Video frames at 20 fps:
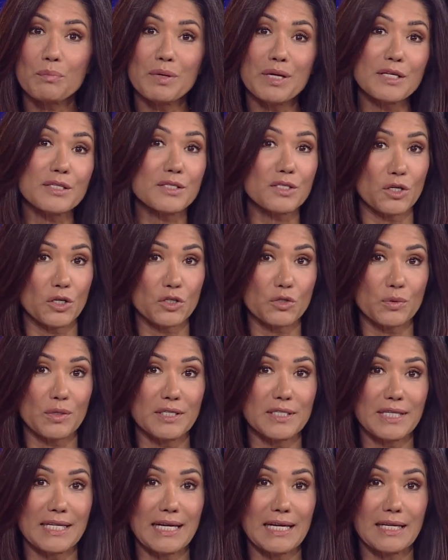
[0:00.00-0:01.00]
big surgery
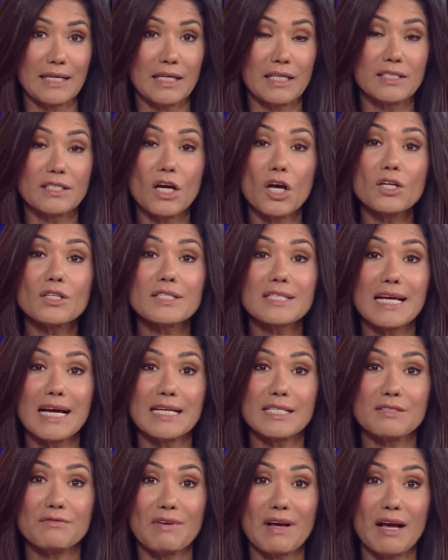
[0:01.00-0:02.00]
to get an
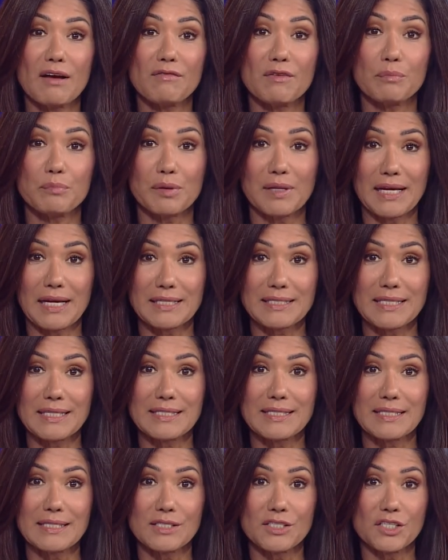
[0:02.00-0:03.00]
adult-sized valve
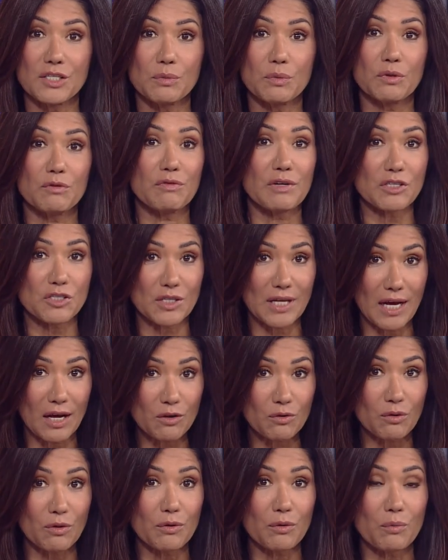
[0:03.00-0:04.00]
implanted since she will eventually
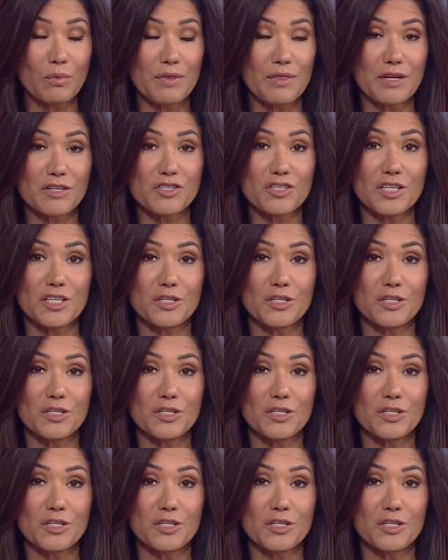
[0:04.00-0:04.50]
outgrow the one that she